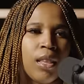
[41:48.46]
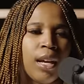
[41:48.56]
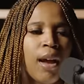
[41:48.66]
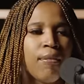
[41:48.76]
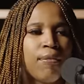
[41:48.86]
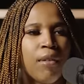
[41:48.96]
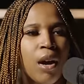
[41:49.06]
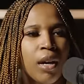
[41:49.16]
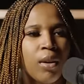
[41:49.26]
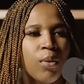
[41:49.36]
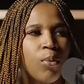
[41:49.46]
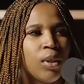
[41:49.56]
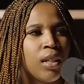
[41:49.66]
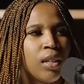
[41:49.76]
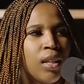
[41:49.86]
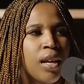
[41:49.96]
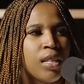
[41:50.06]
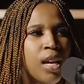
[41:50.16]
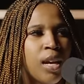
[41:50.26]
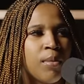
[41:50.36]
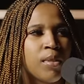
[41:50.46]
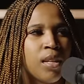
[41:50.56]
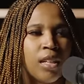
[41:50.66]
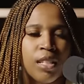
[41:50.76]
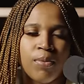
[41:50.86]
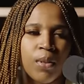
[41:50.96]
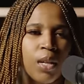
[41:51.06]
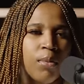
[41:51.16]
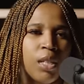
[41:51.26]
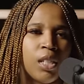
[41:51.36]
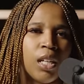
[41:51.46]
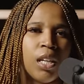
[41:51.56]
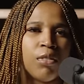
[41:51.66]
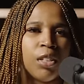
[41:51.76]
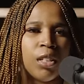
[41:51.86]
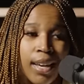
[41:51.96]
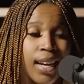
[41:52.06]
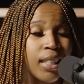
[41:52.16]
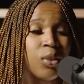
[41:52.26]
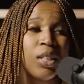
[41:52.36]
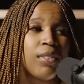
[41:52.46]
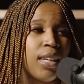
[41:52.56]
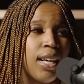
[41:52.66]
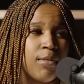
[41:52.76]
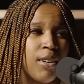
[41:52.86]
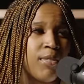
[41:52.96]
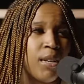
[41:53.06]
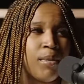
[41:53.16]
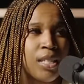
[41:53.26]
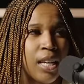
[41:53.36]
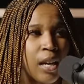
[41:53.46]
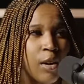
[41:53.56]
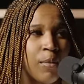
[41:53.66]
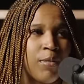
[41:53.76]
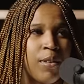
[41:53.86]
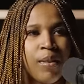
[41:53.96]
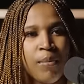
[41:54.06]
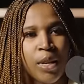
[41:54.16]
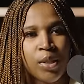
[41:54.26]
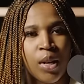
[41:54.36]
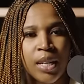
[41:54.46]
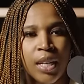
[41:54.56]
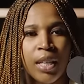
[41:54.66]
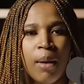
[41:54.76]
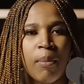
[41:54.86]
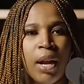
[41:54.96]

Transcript: like, I fought with it a lot of times because I'm very much a giver. And I do give a lot to my family. I take care of my family. I made sure I did that. But